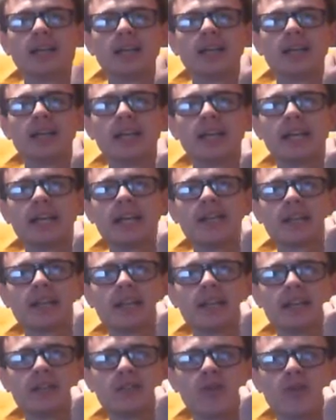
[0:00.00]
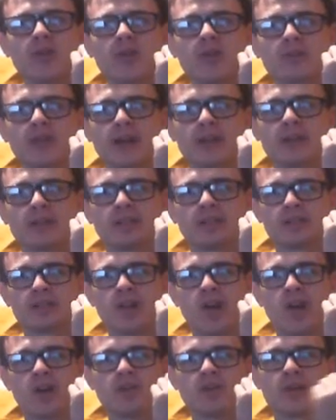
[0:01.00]
He he talks about
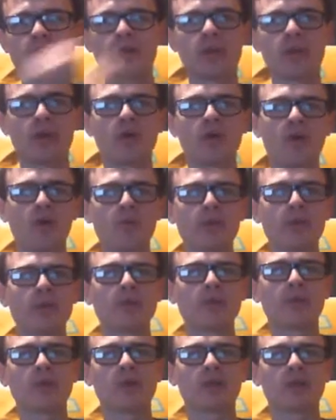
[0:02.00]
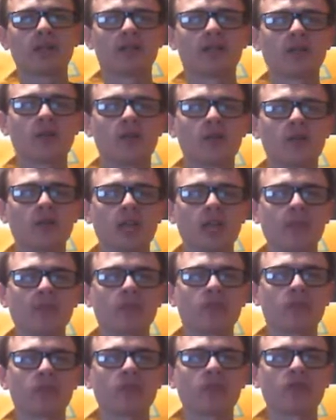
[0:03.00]
no no no all people want all
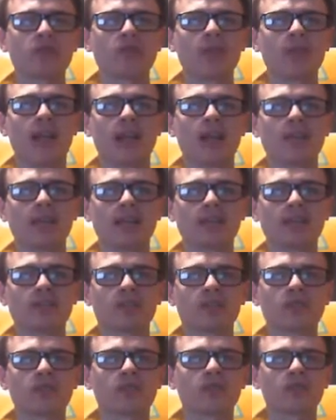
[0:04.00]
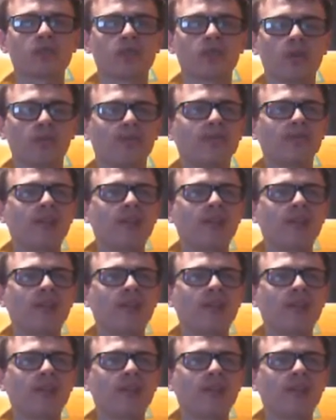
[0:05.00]
gamers want to do nowadays is shoot stuff.